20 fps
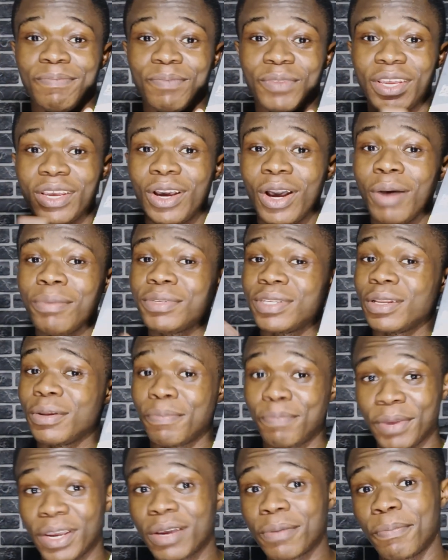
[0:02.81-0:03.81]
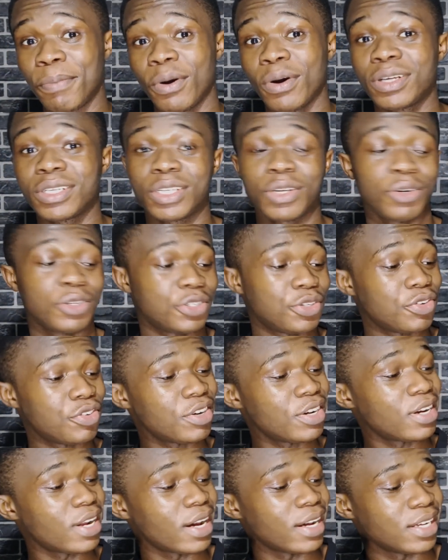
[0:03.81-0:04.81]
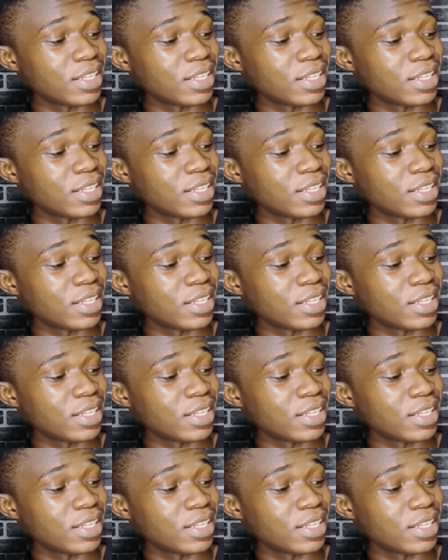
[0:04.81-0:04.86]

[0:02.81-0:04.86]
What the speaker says: It comes in a big box considering that